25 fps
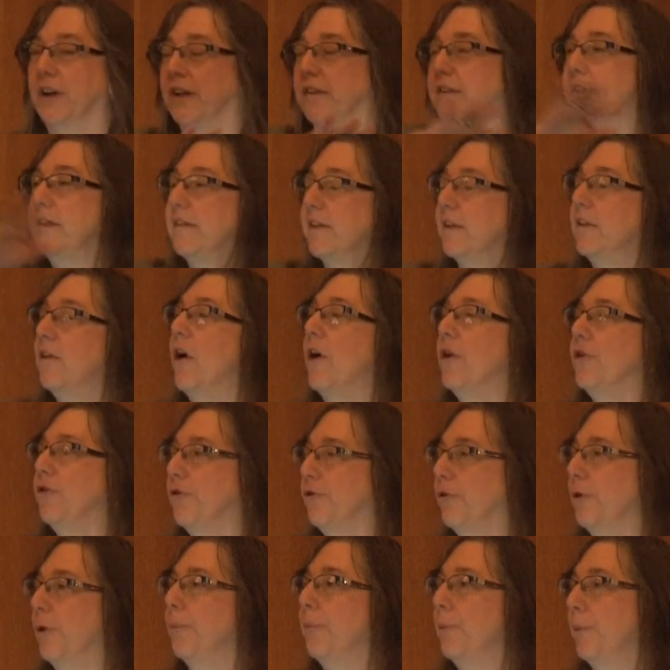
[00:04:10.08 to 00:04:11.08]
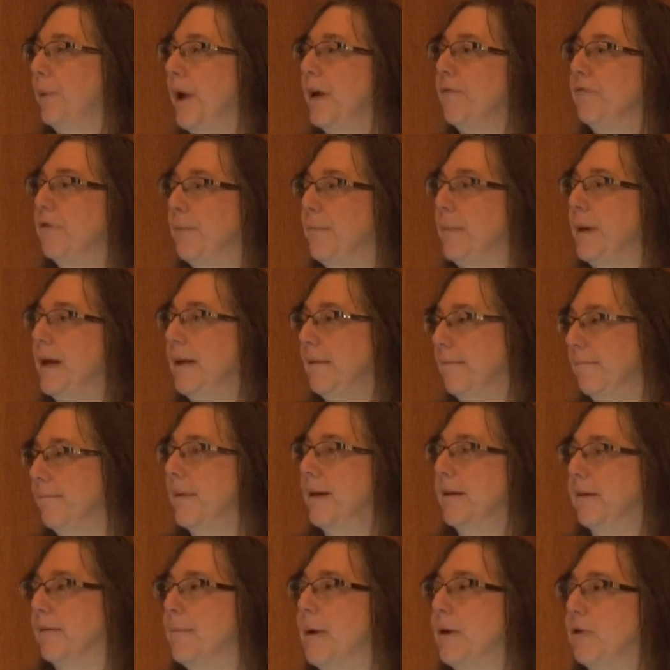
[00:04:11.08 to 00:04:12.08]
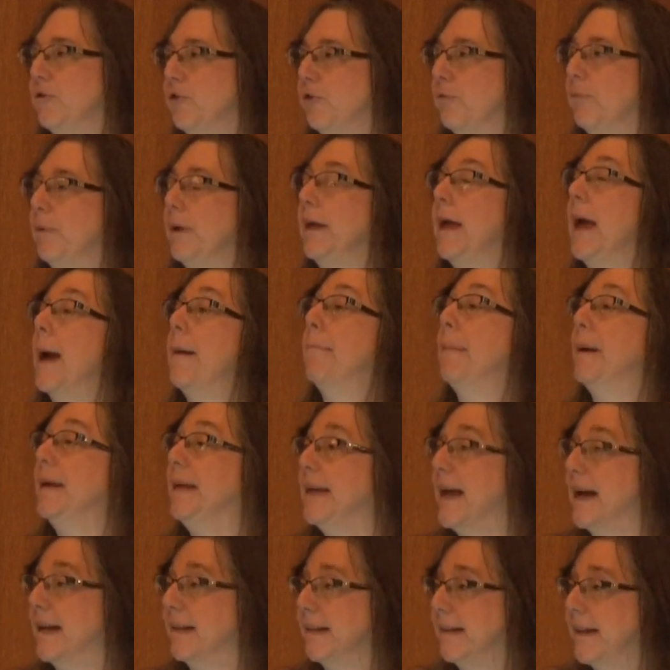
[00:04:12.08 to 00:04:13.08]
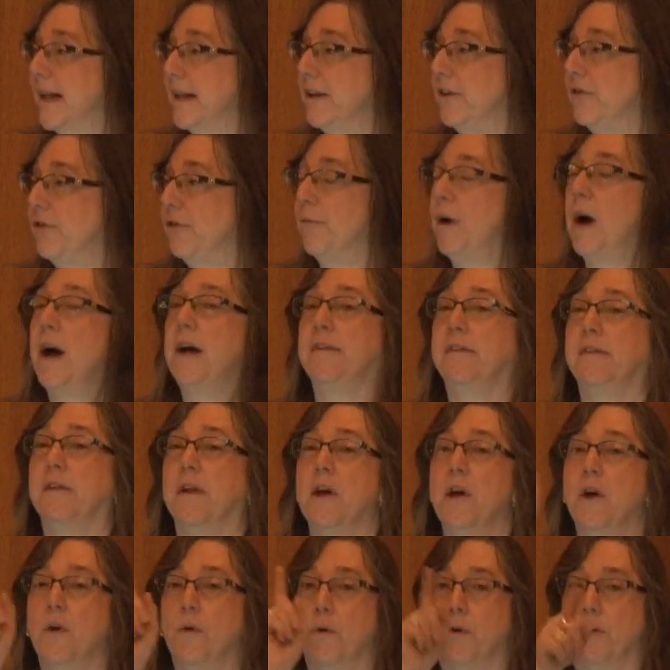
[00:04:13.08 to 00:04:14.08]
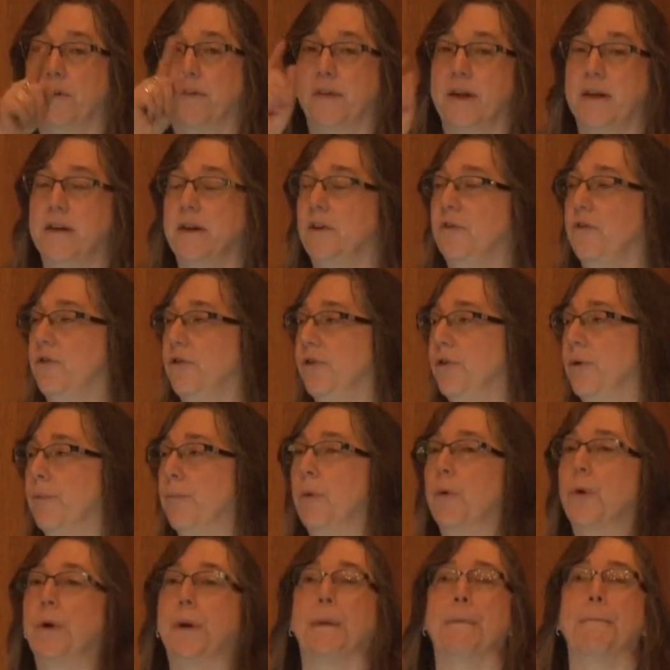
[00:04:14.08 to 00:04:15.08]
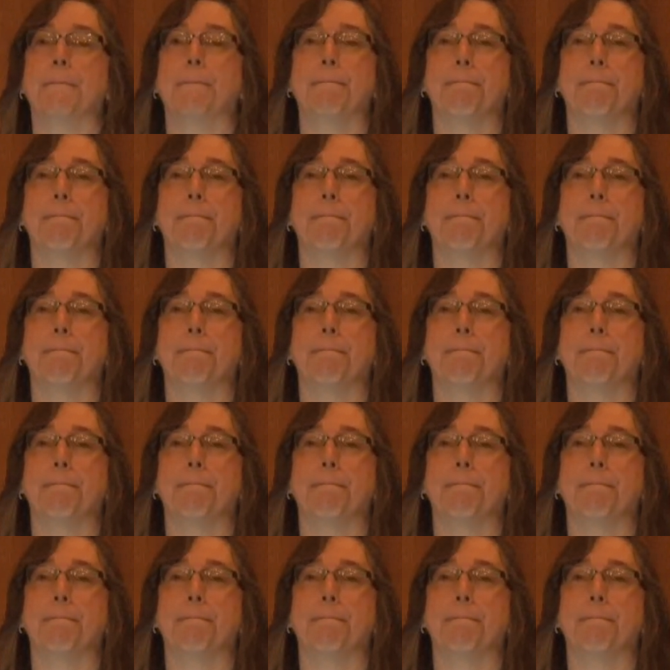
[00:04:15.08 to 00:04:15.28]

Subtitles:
because it's a large group and we have to meet as much as we can. But yes, send it to us or send it to your board.